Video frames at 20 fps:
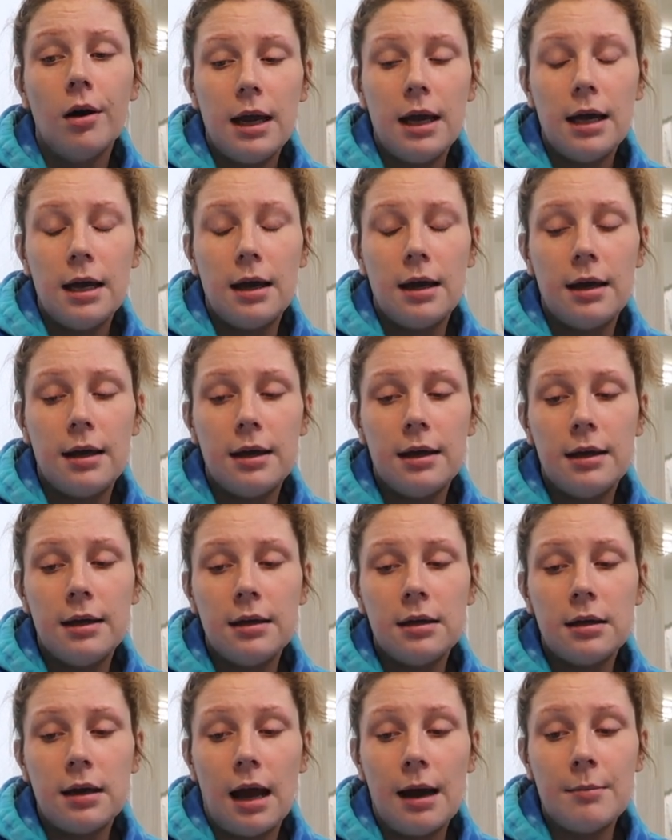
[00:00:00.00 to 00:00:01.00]

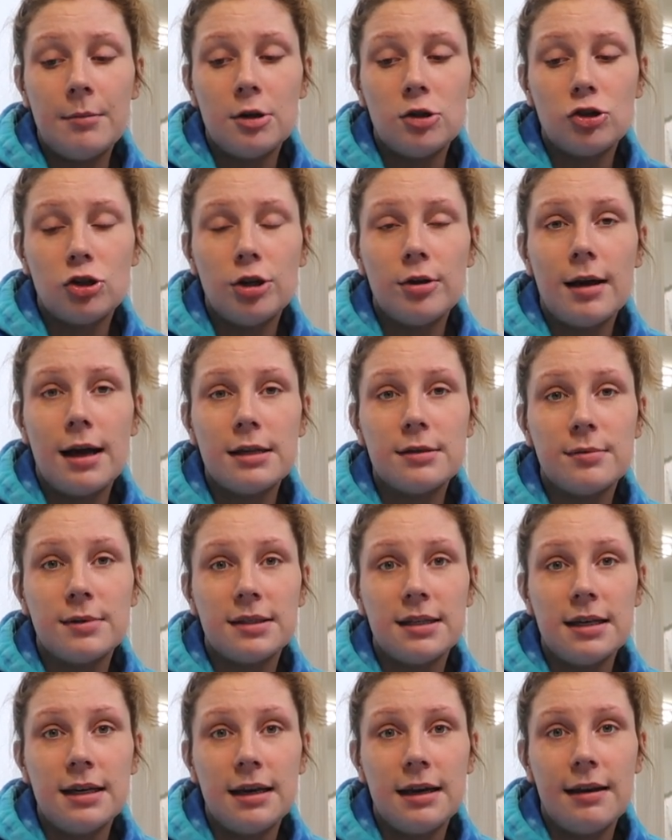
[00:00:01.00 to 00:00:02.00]
And I'm going to show you guys
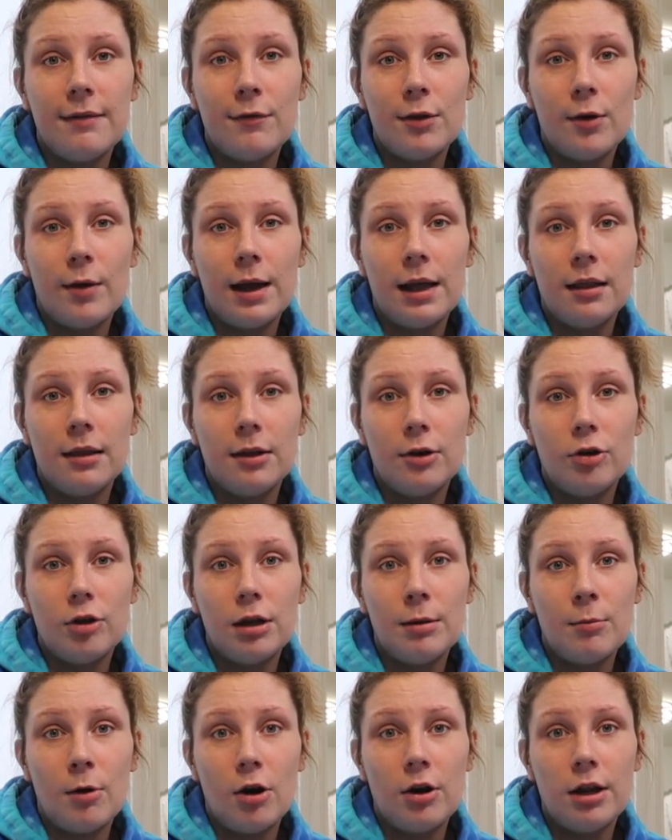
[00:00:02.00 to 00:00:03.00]
what's in it even though I
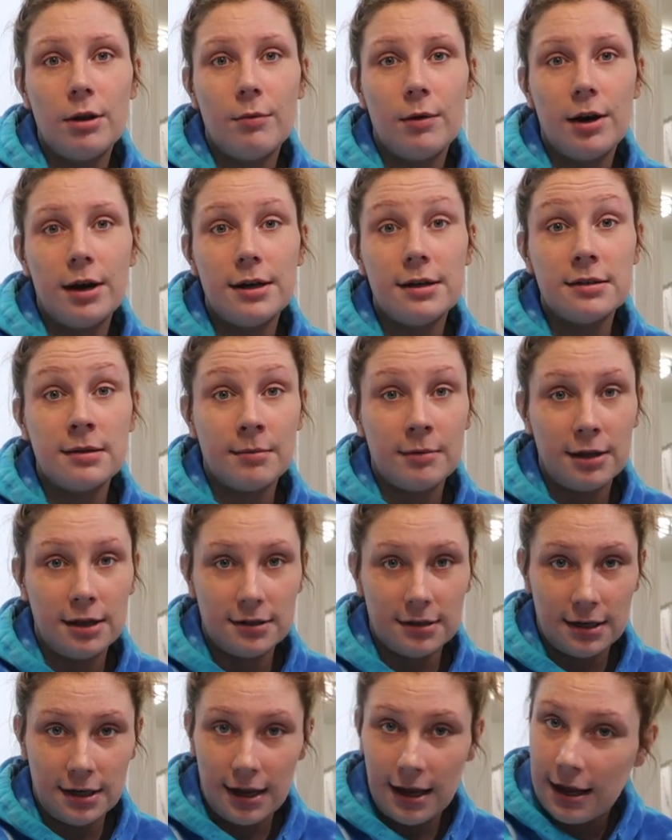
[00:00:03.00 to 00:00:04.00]
literally am already wearing something
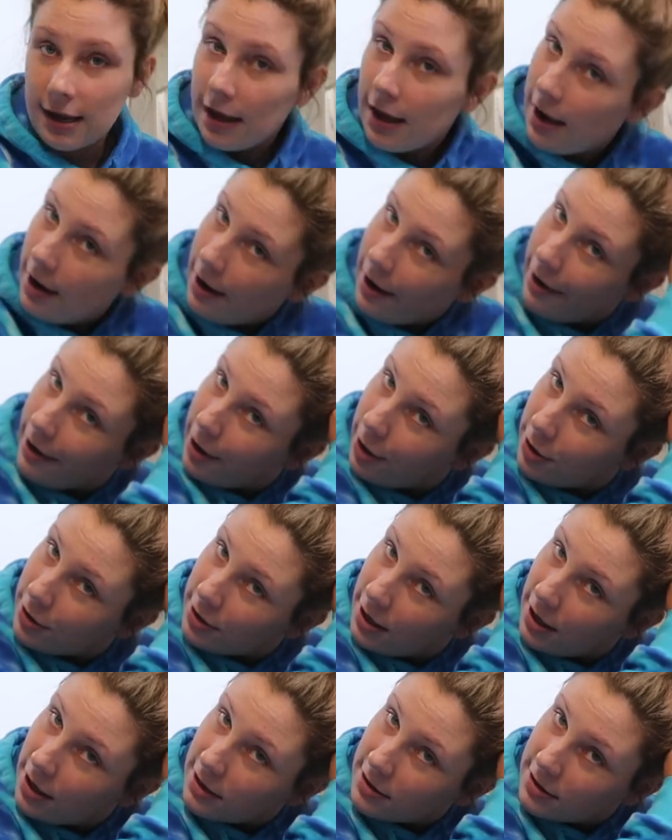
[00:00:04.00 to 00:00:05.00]
that's in it, aka hair
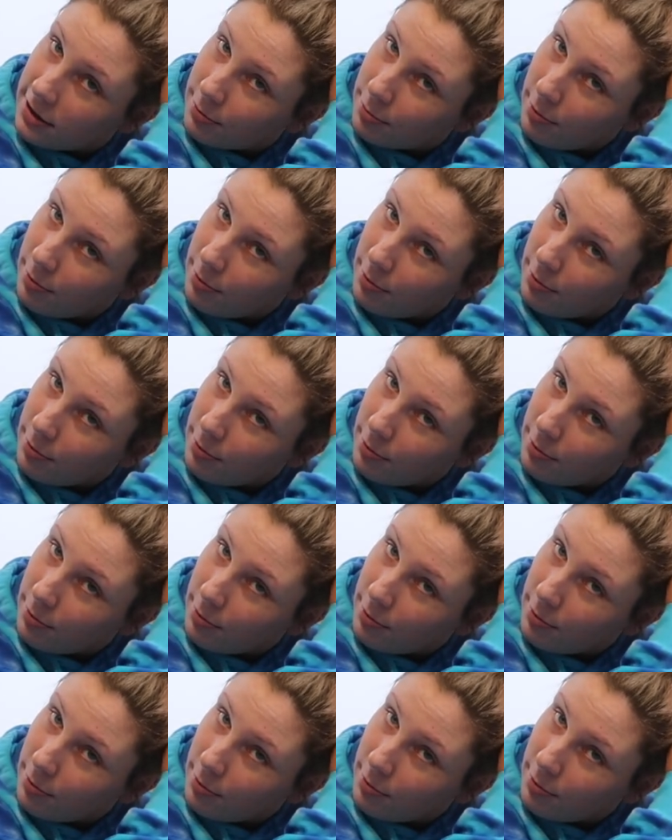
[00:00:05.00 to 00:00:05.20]
tugs.